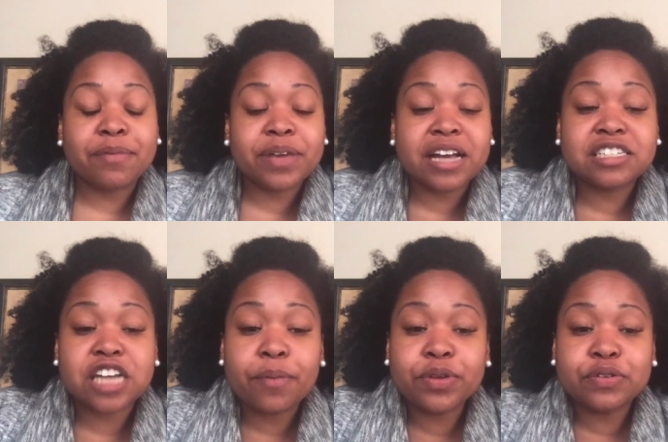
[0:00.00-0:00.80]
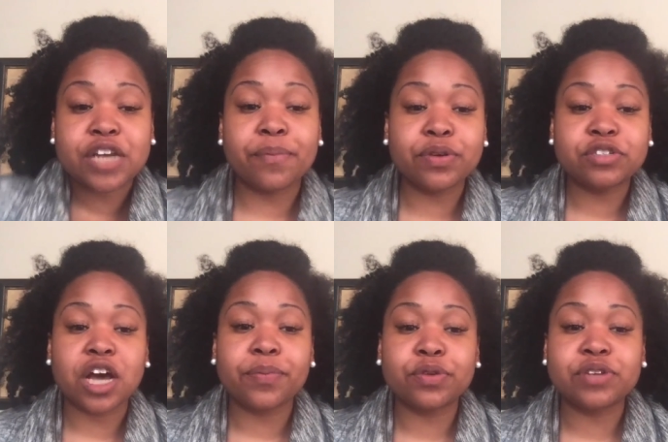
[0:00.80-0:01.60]
me at
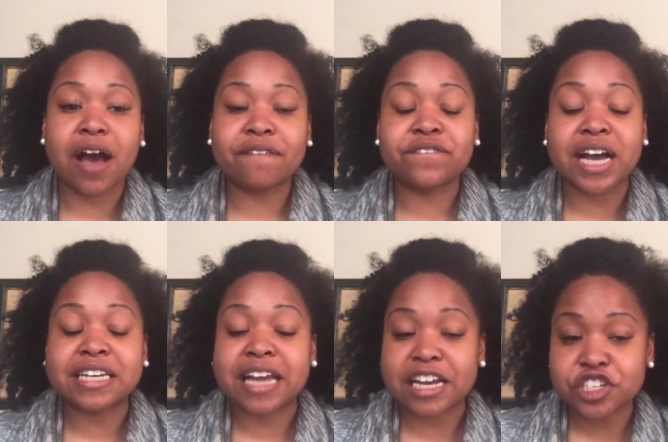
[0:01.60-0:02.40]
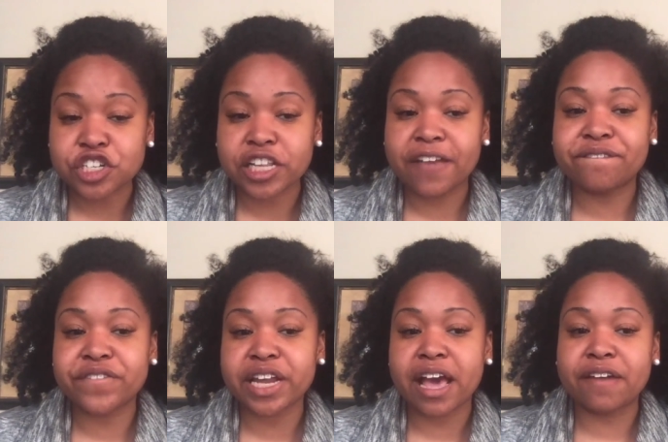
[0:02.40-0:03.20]

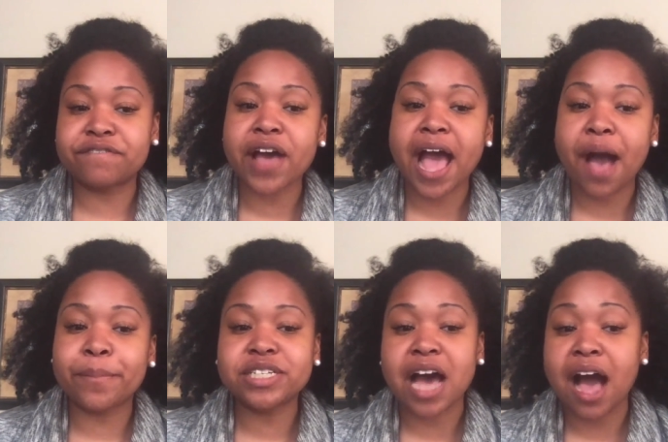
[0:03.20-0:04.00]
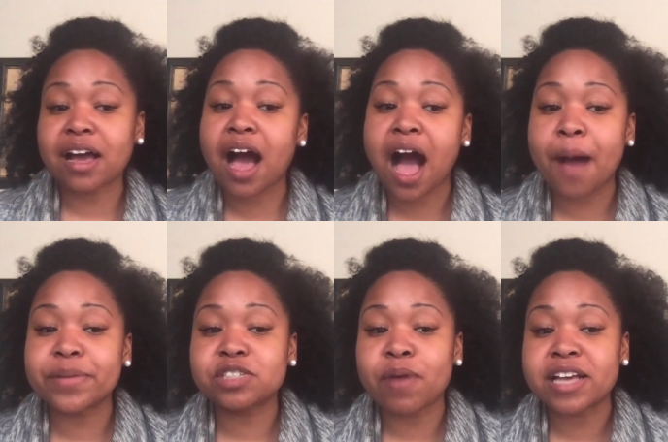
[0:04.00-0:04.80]
www.financiallyfitandfab.com
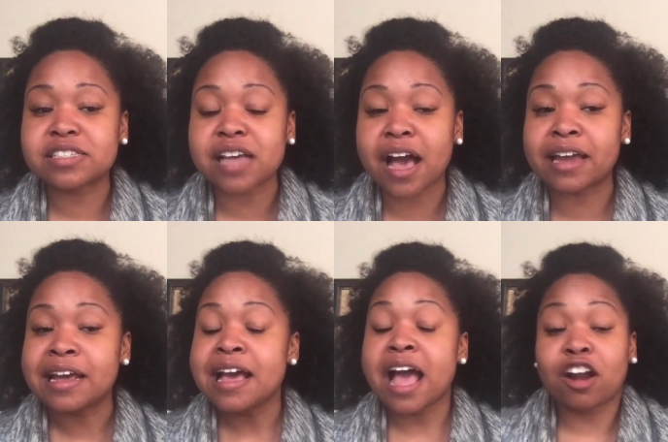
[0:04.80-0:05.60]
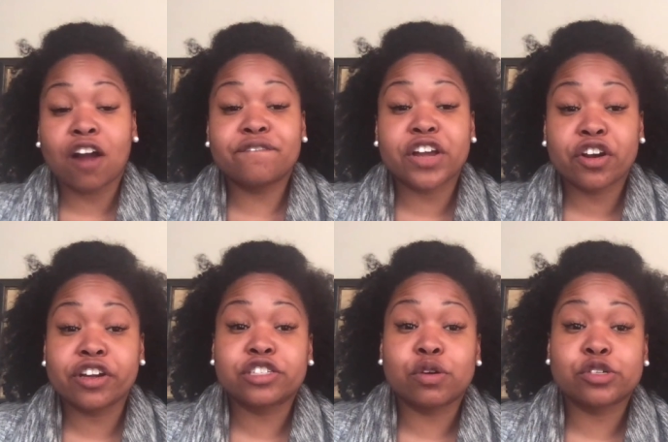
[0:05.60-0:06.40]
is my site and on
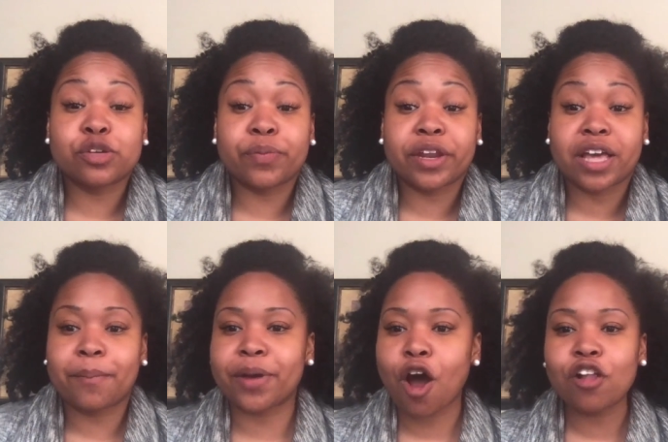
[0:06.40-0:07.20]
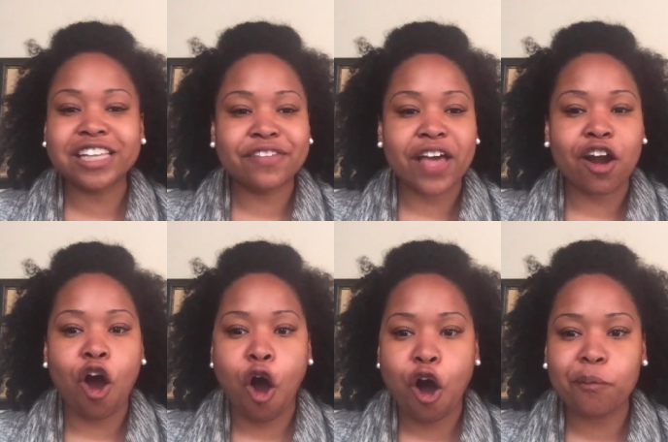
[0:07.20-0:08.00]
various social media. But I'll leave that
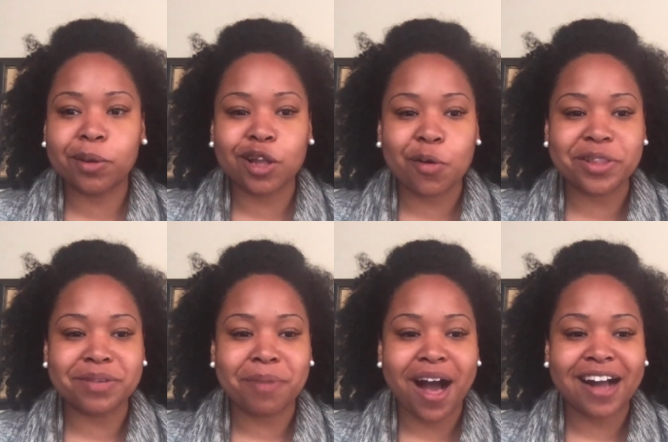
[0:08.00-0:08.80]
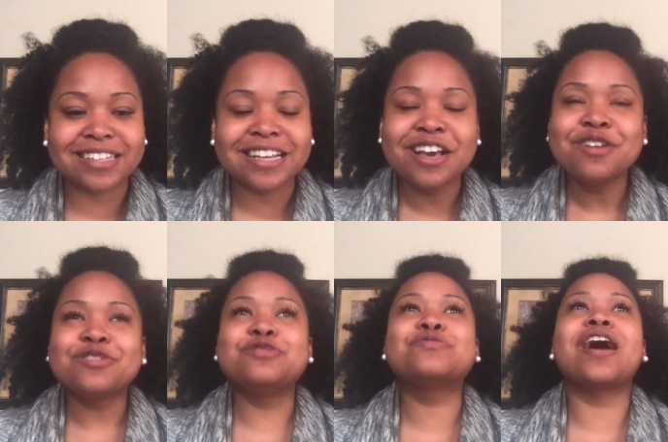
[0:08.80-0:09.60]
all below in the box.
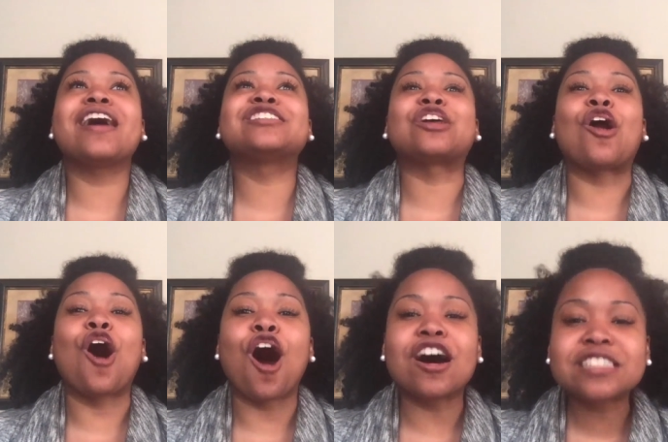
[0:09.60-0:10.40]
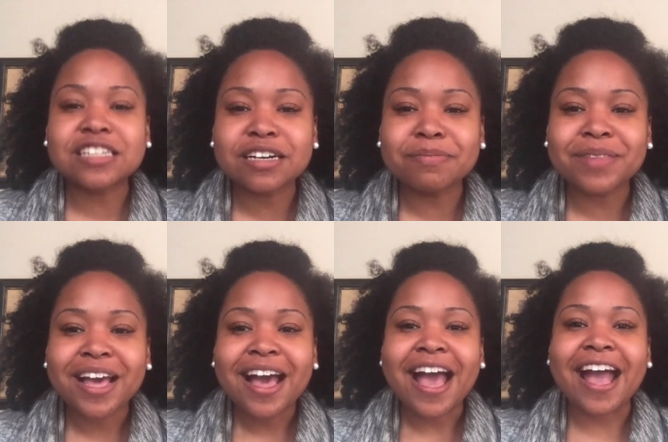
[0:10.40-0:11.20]
You guys are awesome,
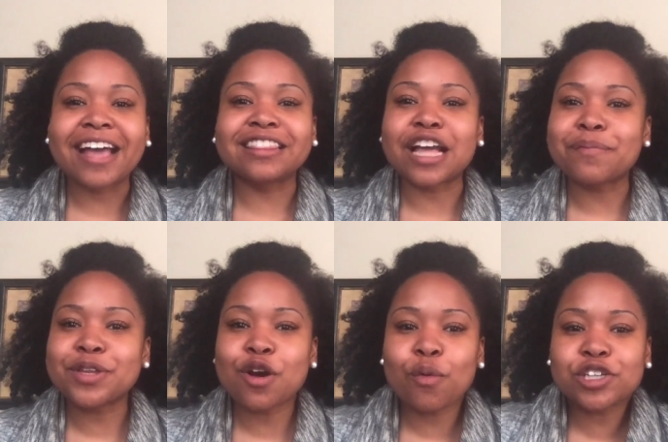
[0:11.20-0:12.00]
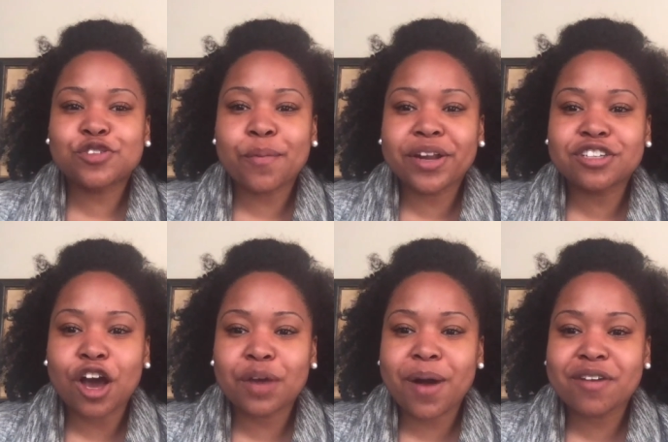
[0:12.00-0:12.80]
and let me know what you want me to
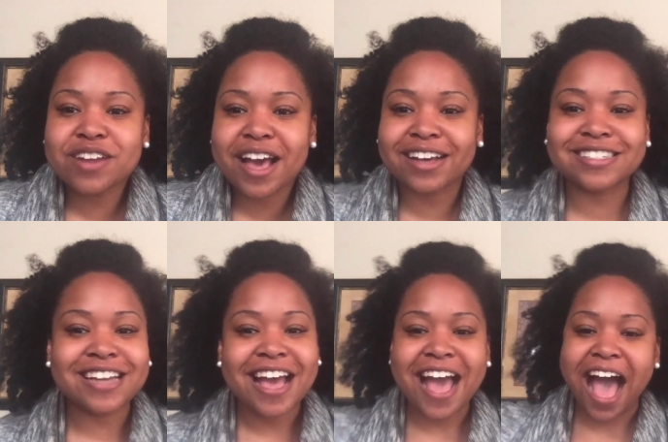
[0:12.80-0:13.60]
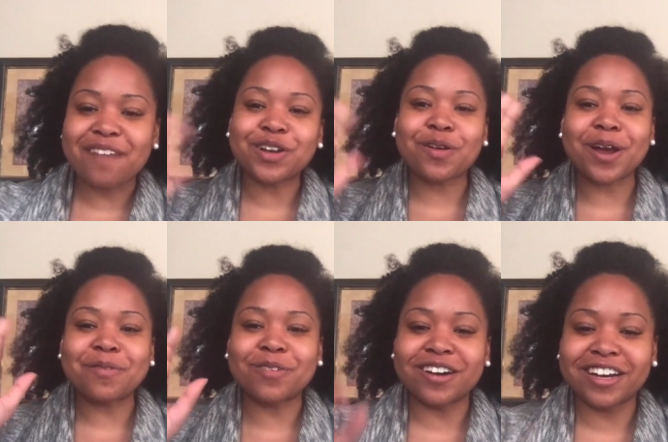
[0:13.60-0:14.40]
talk about next. Have a great
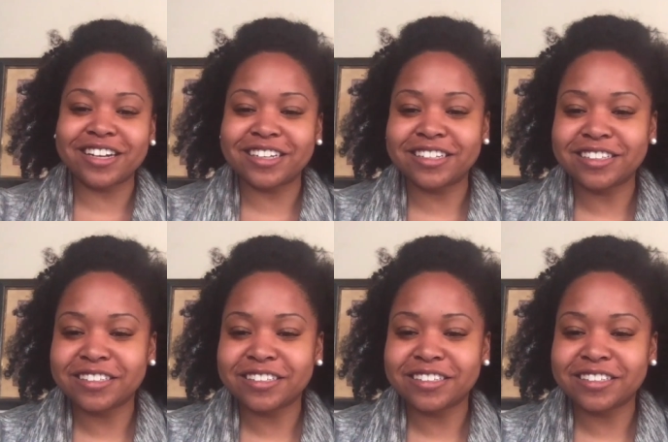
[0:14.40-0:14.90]
one.